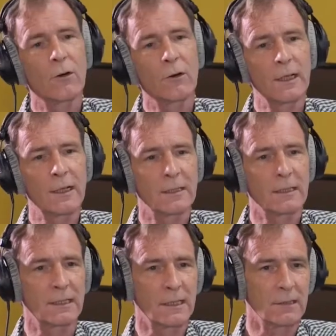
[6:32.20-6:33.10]
you're already in the
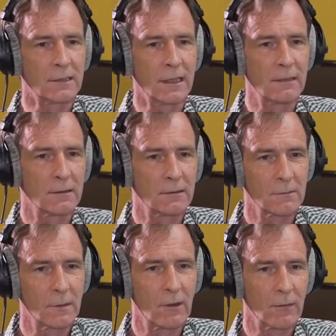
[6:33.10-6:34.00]
city, you see.
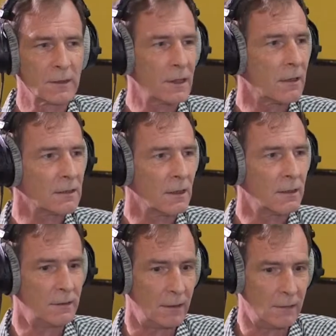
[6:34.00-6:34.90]
We're on the dark side.